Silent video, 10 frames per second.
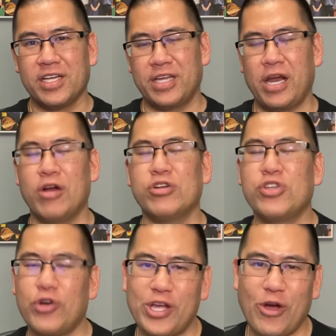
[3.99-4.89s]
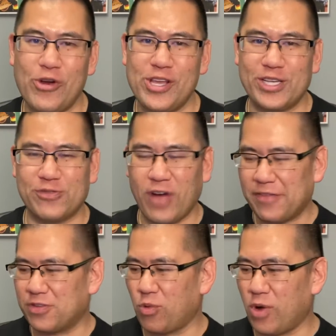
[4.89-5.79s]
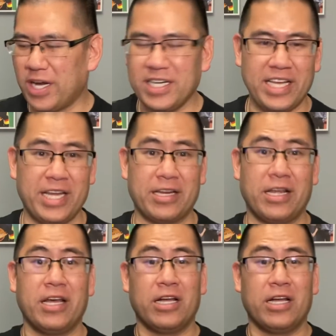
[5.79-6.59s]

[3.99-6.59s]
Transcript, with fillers: the Arizona Coyotes 5-1 in